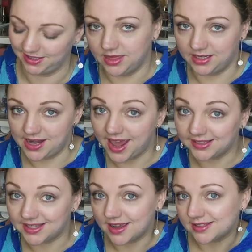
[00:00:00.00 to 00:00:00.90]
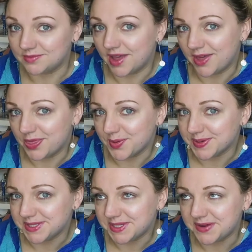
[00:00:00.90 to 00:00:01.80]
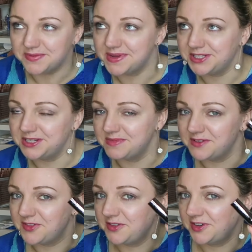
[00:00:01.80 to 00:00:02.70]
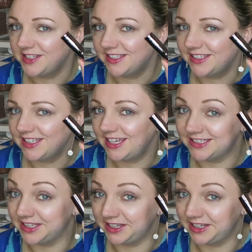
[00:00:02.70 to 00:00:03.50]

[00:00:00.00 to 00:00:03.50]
The next item that I thought deserved a mention in my favourites is a